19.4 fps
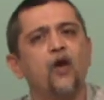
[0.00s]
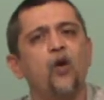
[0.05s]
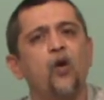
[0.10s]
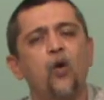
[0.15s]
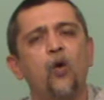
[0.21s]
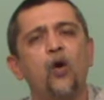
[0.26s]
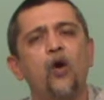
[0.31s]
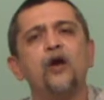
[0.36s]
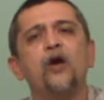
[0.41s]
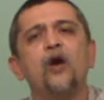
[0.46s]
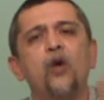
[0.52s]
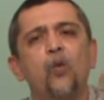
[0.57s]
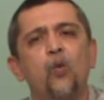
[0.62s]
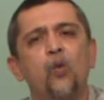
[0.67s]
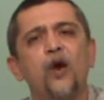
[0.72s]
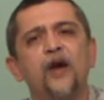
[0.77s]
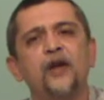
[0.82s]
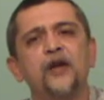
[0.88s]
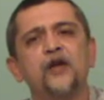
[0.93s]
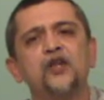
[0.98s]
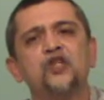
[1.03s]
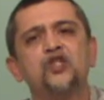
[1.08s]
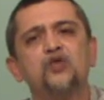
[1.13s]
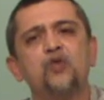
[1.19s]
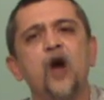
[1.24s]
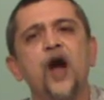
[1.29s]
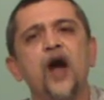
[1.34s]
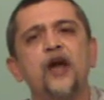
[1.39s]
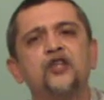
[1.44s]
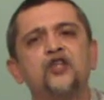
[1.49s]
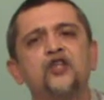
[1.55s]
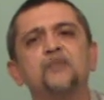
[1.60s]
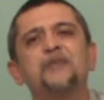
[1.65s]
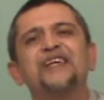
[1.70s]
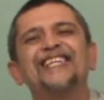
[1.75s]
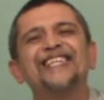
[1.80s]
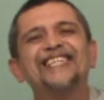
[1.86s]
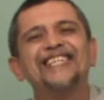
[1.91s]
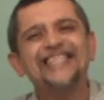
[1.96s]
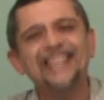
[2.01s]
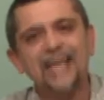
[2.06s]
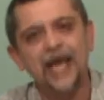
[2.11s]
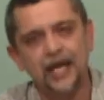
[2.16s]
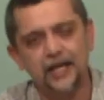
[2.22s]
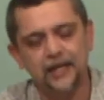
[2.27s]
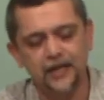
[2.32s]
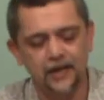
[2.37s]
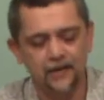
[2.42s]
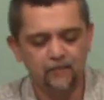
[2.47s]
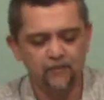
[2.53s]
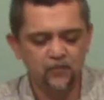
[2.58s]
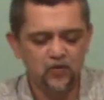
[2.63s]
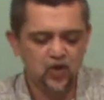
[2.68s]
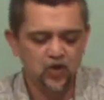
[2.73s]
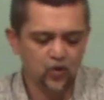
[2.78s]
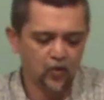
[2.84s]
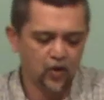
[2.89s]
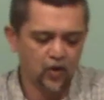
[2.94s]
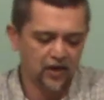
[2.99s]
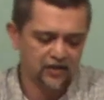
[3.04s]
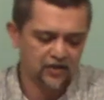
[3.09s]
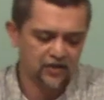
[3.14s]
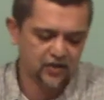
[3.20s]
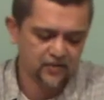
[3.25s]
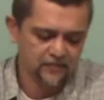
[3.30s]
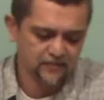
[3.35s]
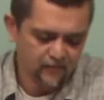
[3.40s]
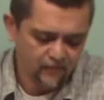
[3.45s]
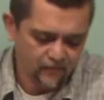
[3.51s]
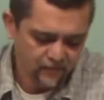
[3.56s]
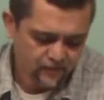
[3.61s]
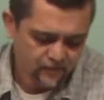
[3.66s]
or what is trying to be said to us.